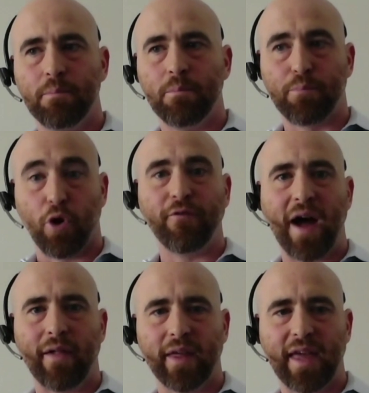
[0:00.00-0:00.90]

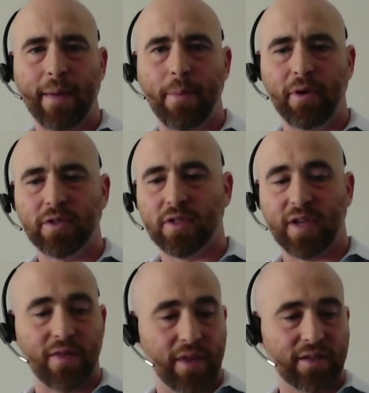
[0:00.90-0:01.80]
profiling capabilities to say
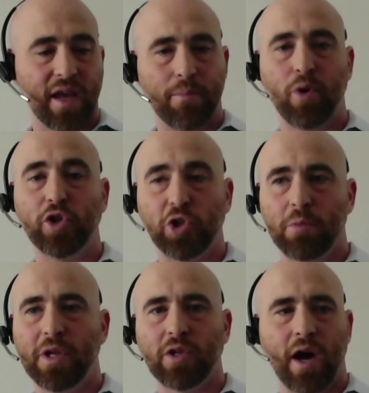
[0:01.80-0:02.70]
this endpoint should be
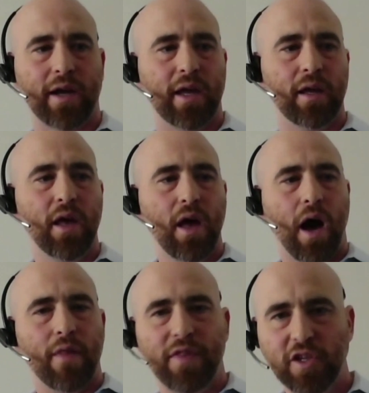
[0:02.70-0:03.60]
talking
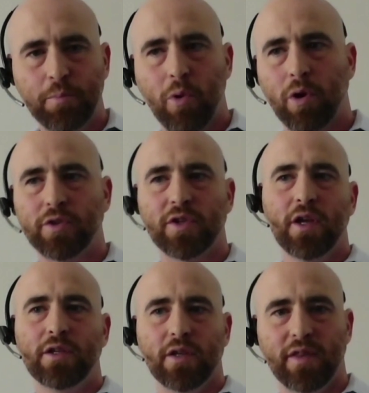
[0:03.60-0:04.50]
on these ports
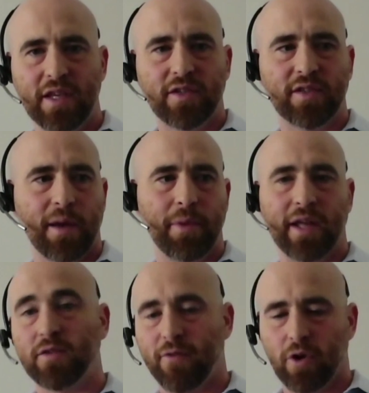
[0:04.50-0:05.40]
to these subnets,
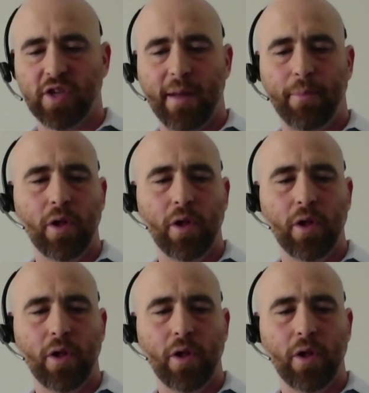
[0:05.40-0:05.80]
for example,